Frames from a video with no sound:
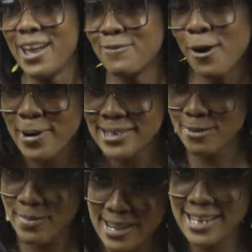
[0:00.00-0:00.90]
If I
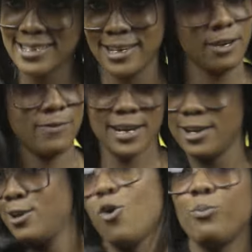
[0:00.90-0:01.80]
wasn't me, as in if I
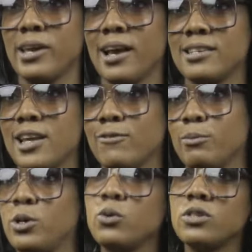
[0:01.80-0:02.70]
didn't know Beyonce
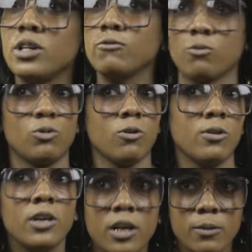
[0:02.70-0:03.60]
from Houston, from
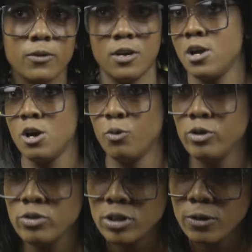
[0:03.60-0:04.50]
growing up,
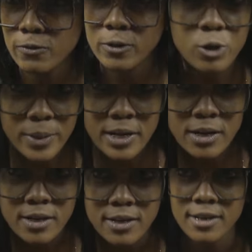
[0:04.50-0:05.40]
would you still feel
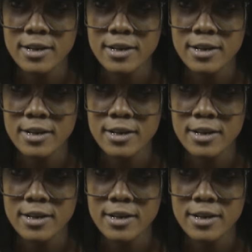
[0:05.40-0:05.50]
me?